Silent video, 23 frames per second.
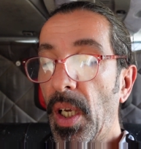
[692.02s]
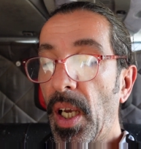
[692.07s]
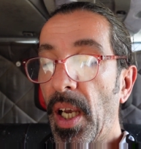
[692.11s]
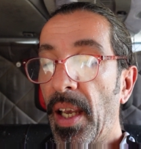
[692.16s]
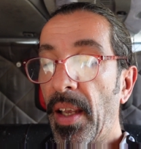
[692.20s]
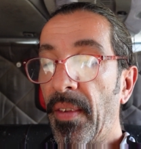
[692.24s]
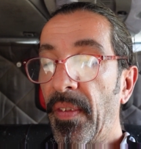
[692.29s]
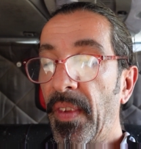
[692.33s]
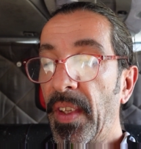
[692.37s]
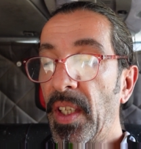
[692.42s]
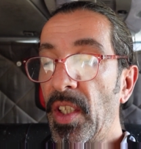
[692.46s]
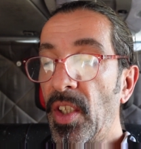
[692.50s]

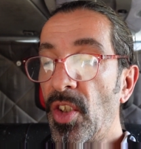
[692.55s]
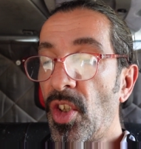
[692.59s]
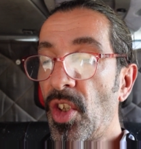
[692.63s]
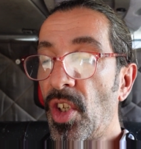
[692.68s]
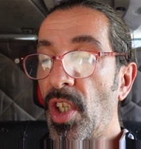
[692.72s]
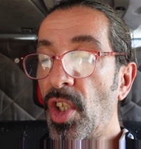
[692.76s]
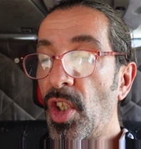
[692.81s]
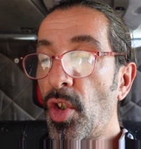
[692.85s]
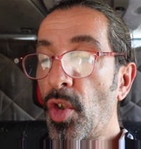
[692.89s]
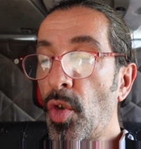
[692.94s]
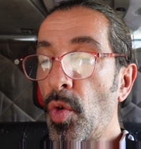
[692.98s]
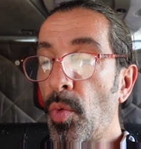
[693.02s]
And these
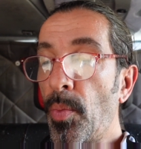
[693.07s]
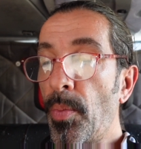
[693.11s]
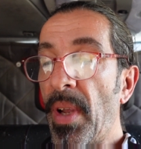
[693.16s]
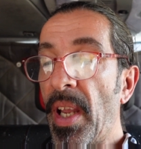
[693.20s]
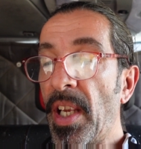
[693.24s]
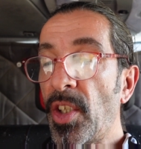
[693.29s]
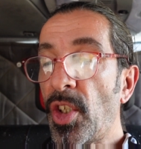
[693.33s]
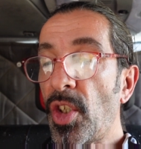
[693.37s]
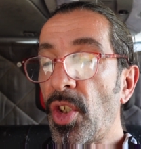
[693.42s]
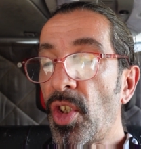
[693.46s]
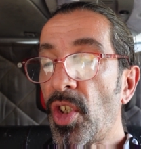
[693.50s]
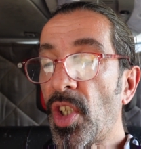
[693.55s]
additional
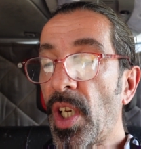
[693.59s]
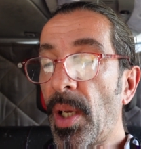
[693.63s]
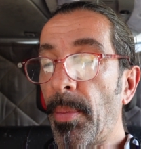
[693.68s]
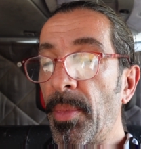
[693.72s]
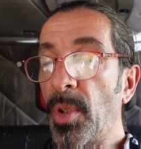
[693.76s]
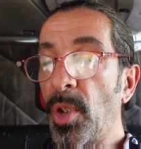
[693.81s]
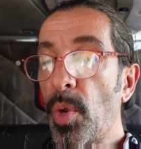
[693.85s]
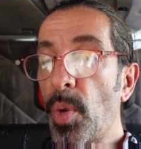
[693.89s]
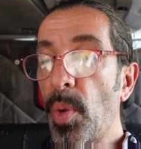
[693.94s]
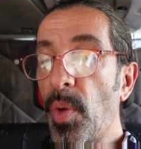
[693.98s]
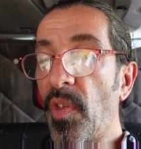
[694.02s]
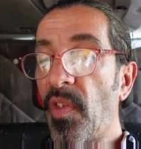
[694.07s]
measures come
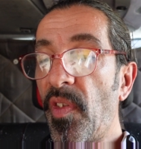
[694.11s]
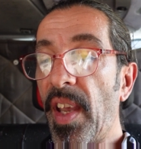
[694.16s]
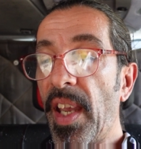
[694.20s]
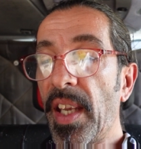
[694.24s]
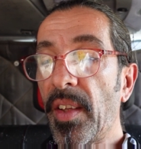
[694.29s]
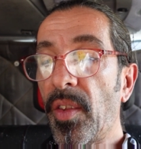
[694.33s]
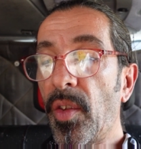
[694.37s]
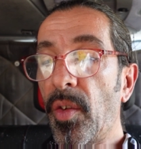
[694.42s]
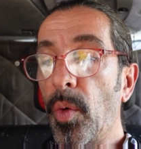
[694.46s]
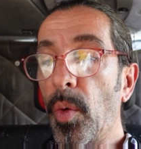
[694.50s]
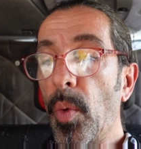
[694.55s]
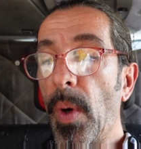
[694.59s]
into effect
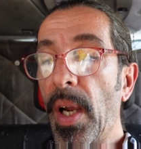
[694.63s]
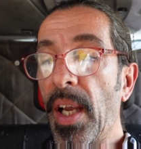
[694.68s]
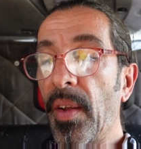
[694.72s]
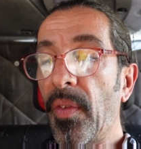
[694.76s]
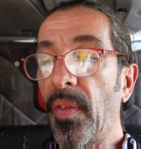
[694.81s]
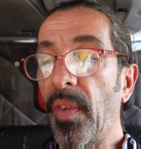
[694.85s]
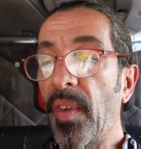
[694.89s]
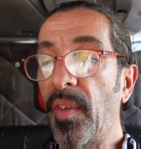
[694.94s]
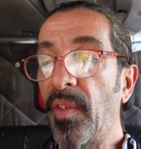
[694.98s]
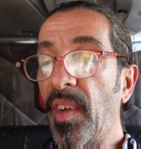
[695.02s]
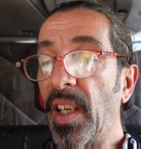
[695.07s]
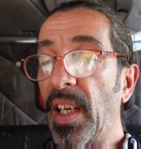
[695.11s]
throughout
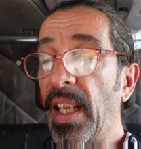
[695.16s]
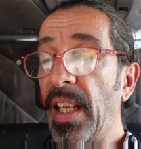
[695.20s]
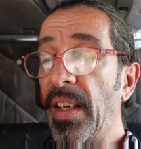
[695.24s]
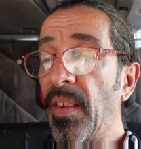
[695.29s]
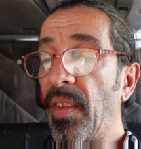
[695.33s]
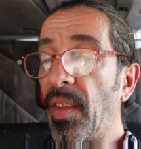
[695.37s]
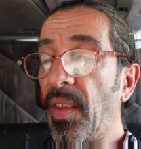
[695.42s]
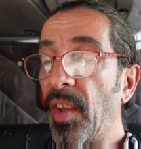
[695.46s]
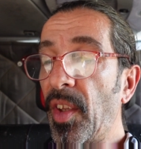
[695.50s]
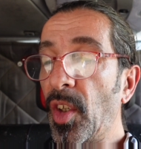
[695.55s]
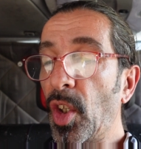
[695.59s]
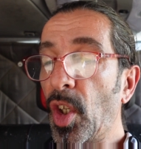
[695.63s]
the
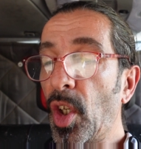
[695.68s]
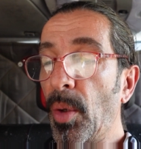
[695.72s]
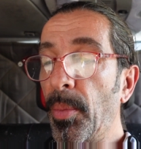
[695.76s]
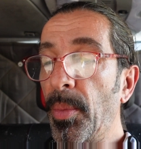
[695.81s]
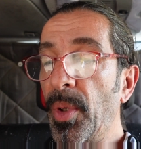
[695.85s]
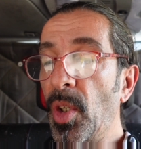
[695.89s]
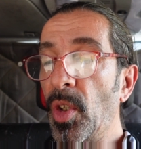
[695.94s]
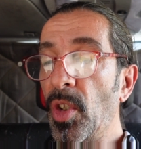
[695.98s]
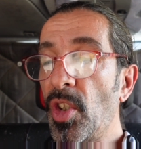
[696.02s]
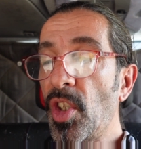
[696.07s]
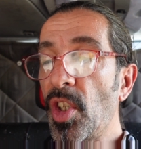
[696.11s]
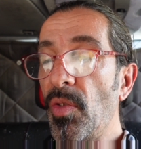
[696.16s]
Valencian
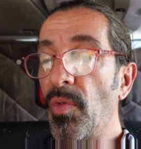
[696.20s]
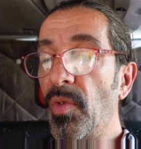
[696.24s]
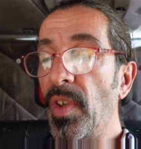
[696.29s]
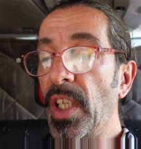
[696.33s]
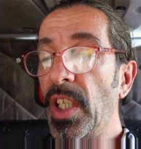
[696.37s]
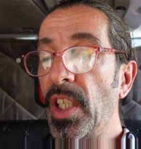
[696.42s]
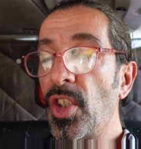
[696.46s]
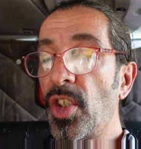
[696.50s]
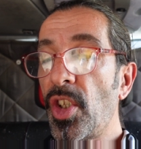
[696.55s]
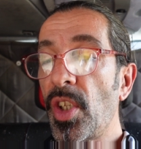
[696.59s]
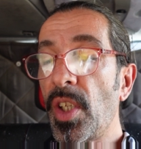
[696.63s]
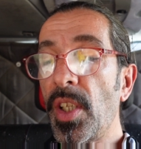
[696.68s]
community
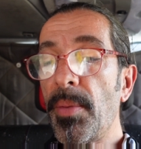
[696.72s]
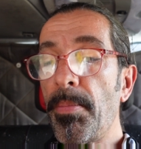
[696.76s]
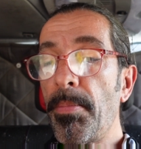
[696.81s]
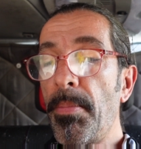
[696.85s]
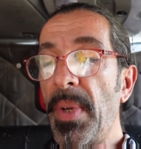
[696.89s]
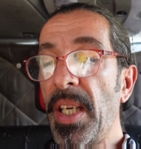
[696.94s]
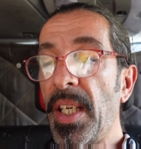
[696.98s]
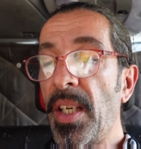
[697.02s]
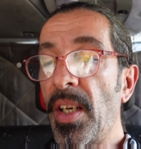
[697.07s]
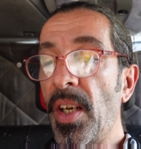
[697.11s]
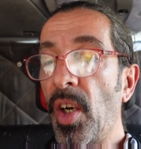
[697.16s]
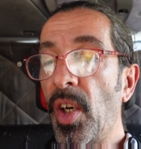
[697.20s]
region at
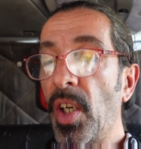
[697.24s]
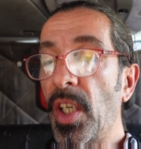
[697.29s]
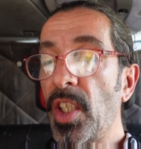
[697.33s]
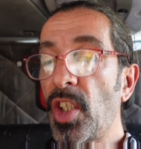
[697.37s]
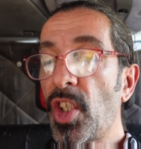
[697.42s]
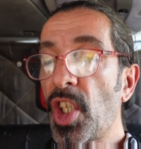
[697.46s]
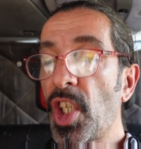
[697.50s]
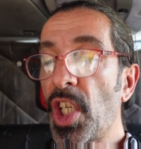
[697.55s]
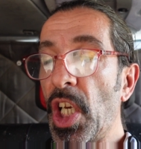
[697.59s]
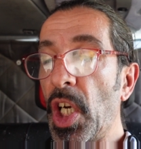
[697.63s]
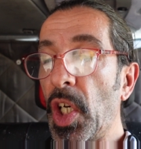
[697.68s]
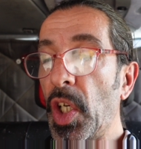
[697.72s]
midnight
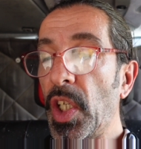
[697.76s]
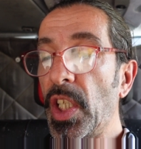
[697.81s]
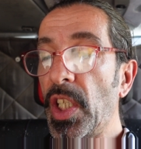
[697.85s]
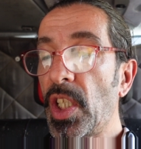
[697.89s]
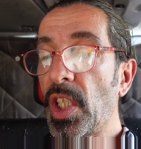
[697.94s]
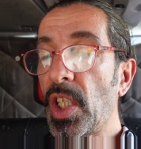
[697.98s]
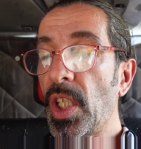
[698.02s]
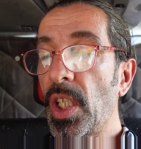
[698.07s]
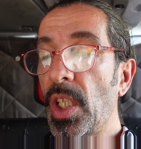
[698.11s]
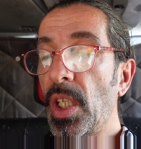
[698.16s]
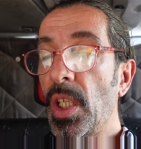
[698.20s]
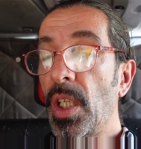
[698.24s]

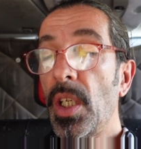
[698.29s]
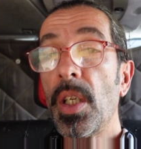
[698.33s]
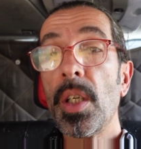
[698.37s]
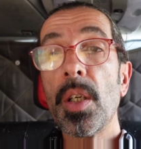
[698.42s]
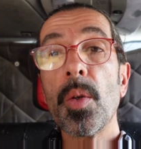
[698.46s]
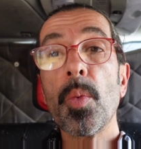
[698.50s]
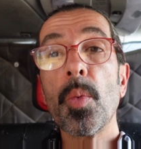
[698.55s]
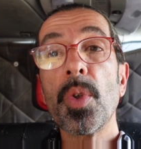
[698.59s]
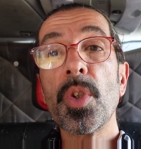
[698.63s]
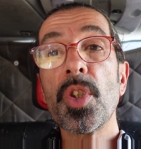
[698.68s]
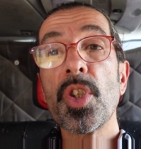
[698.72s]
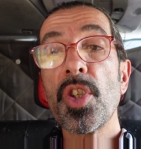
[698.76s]
tonight,
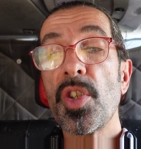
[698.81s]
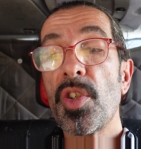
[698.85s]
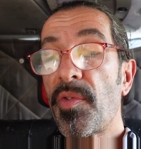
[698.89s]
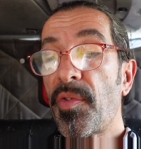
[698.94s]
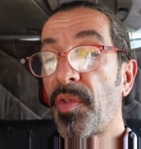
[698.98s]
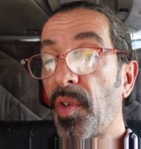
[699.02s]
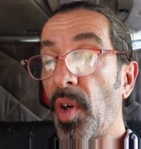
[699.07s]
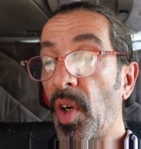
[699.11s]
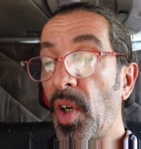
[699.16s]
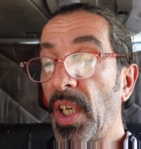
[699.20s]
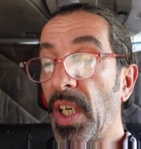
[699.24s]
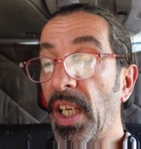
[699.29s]
which is
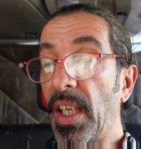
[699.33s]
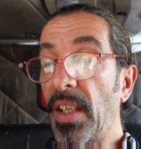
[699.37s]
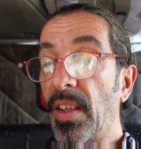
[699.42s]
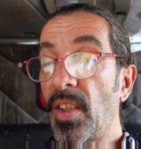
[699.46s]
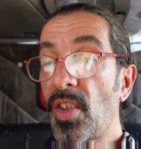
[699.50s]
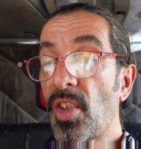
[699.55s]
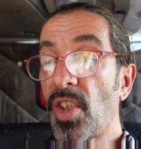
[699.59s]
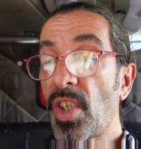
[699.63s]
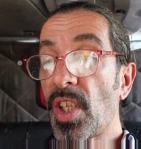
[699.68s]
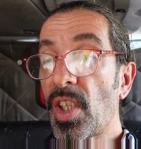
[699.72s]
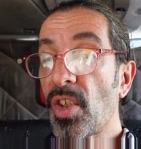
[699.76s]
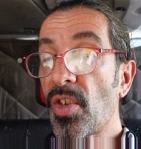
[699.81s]
Friday the
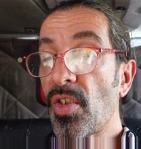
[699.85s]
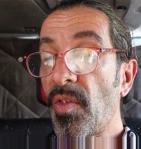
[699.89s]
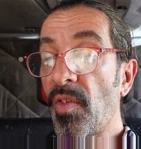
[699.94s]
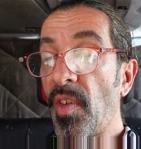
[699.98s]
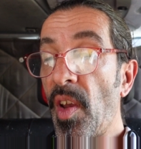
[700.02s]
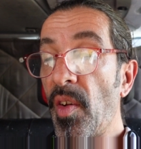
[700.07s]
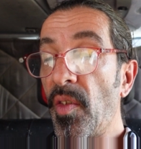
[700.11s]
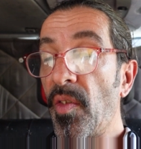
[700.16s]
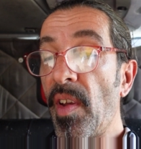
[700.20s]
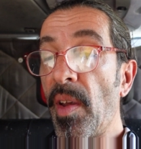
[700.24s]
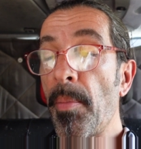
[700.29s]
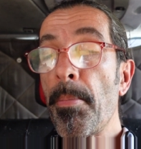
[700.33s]
6th of
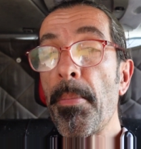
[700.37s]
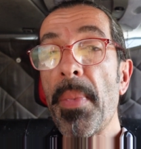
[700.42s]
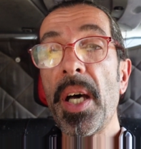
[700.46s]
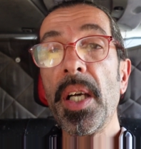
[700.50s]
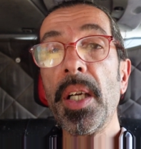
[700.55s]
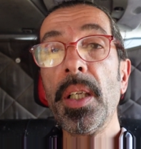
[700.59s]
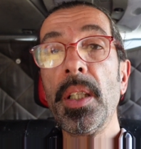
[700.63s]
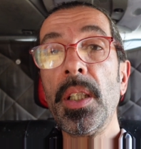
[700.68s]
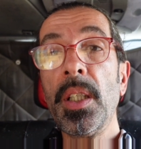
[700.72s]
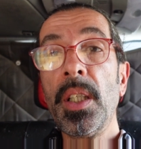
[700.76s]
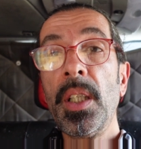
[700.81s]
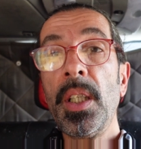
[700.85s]
November,